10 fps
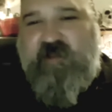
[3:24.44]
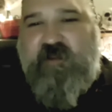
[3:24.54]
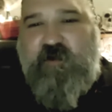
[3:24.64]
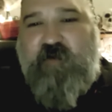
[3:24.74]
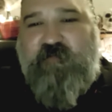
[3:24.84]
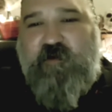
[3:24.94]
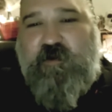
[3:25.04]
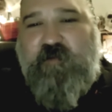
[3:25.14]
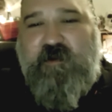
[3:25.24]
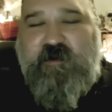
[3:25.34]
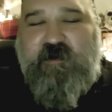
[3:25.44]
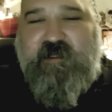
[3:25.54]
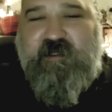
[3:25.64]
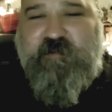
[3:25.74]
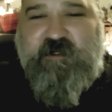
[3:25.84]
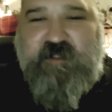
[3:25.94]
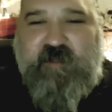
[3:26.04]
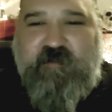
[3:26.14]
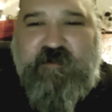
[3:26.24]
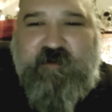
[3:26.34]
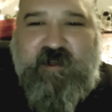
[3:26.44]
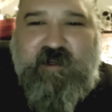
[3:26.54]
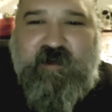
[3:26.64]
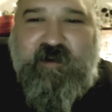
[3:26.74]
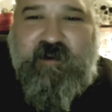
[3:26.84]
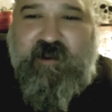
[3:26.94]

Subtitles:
the UFO community, especially between nuts and